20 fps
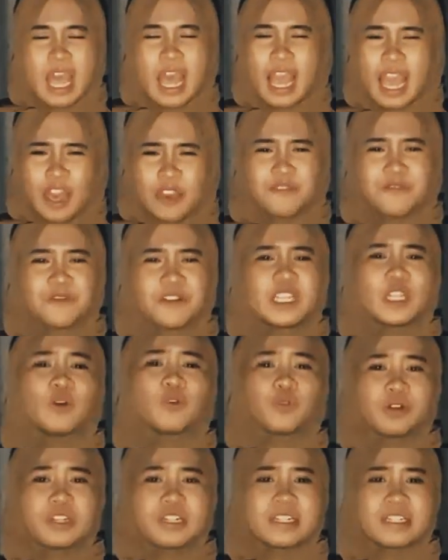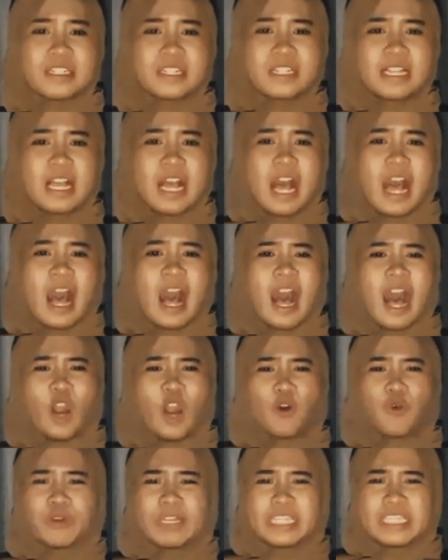Every word,
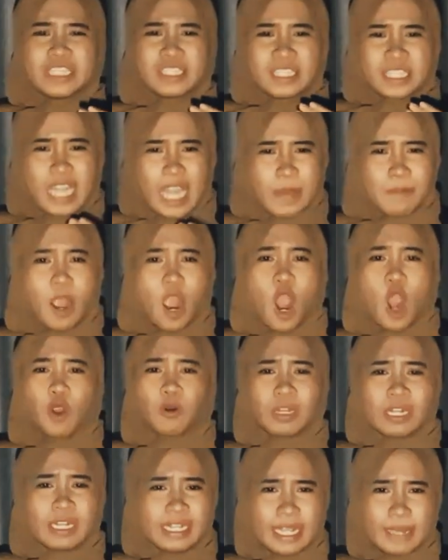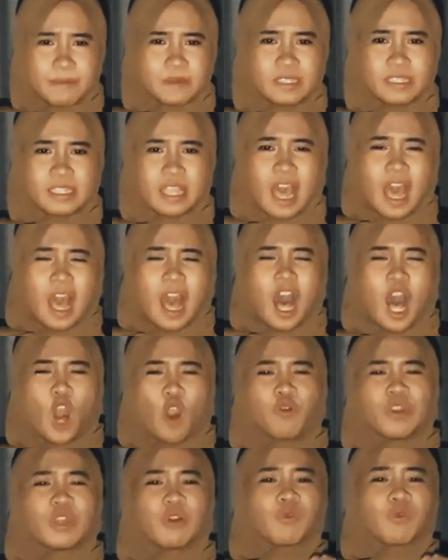how we shape our lips,
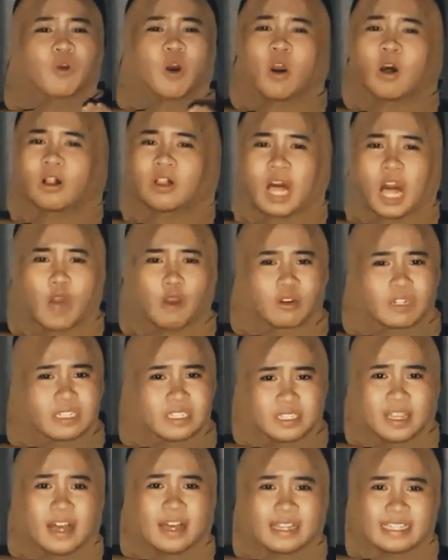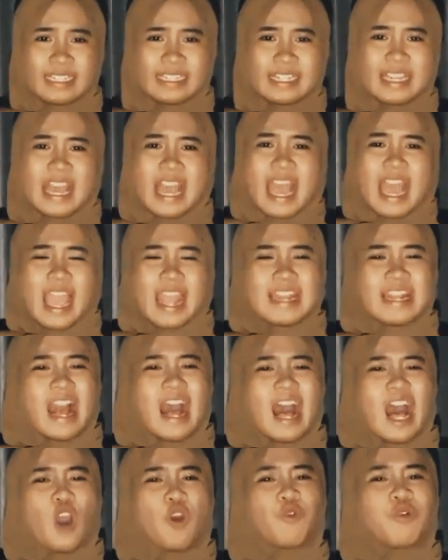how we roll our tongue, and
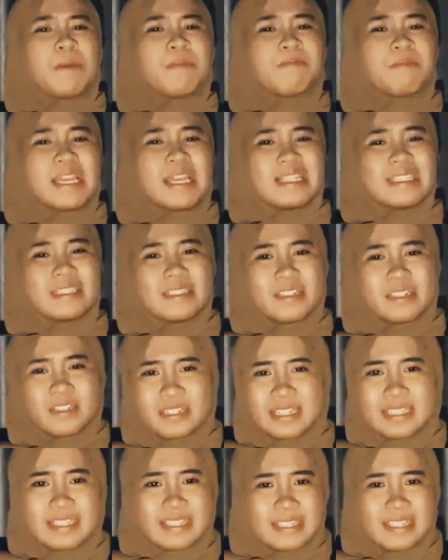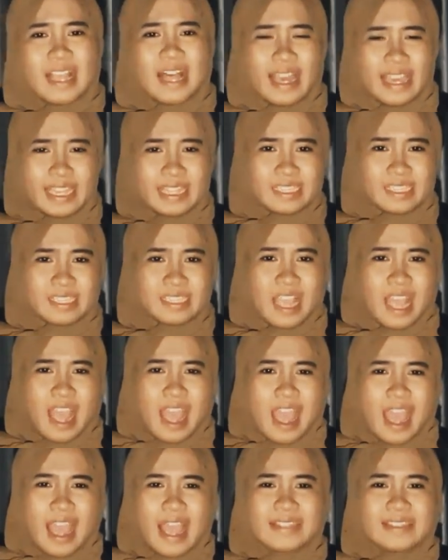how we make certain signs
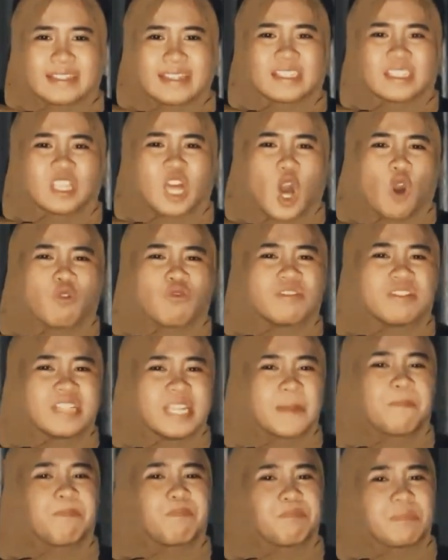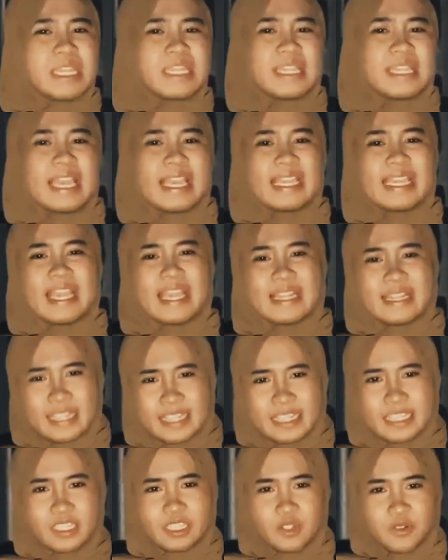has its own deep meaning and
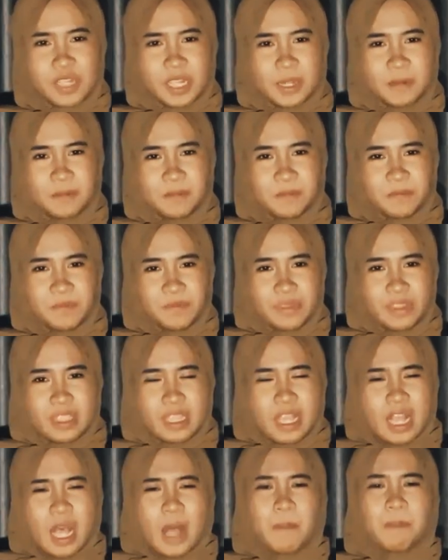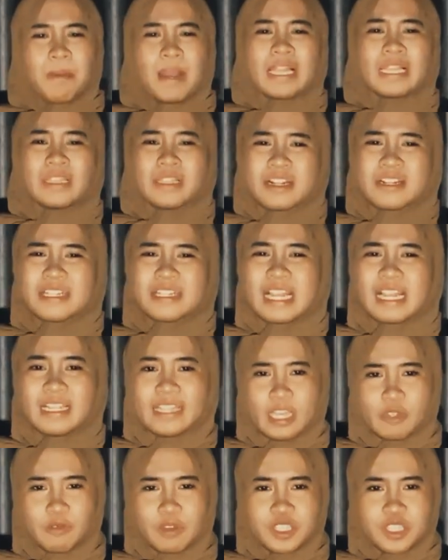history. By learning
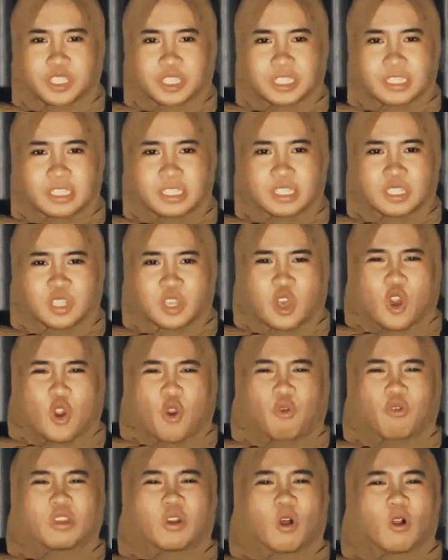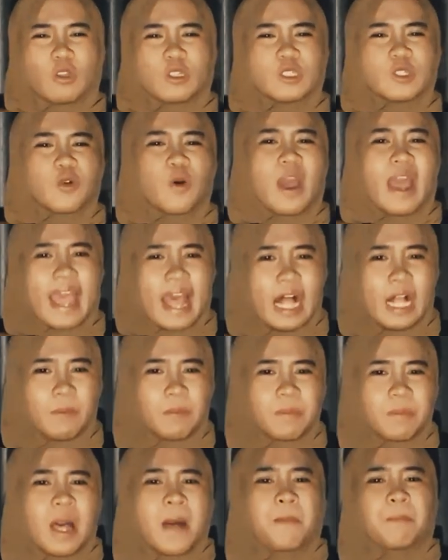languages, we also
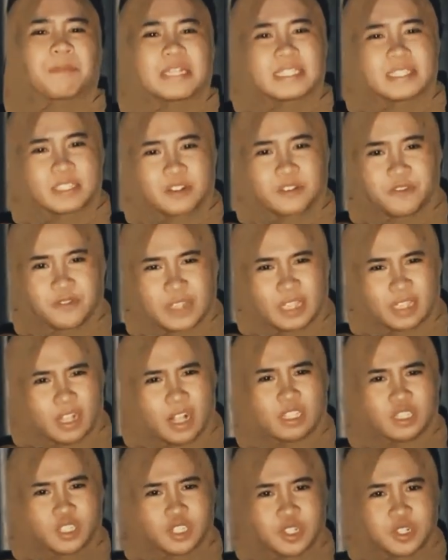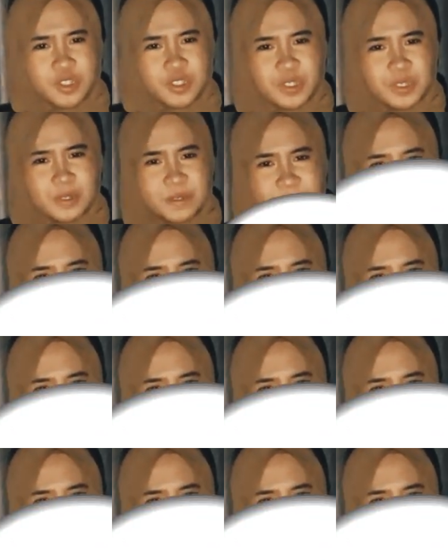help preserving cultures.